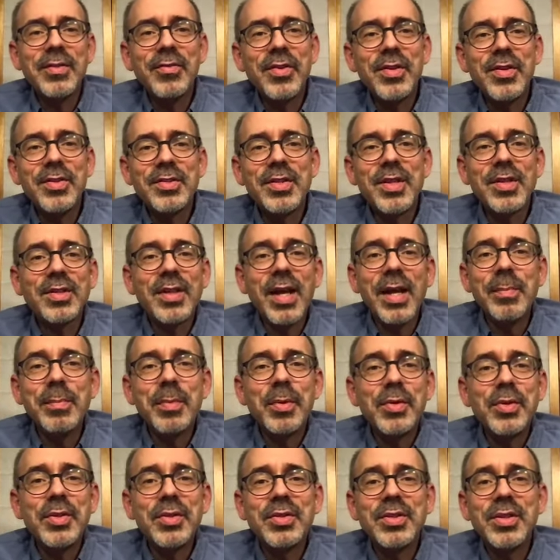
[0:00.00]
of his
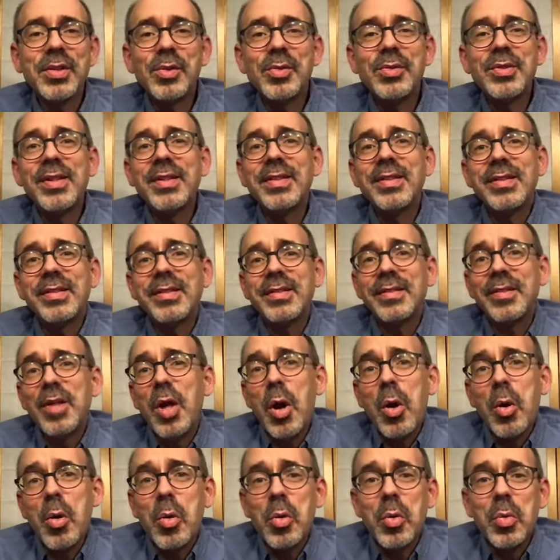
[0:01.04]
disciples still didn't
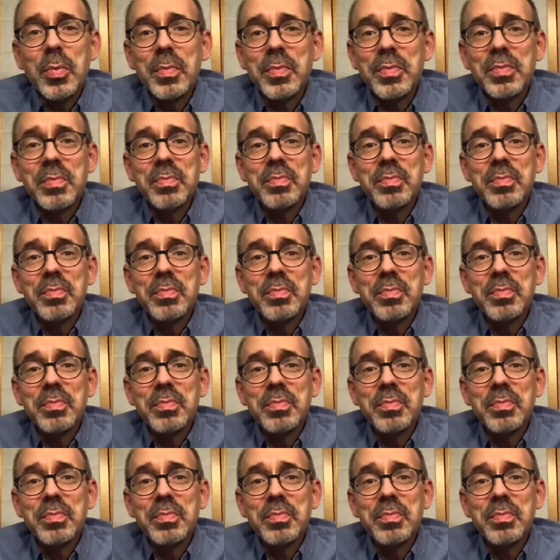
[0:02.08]
know,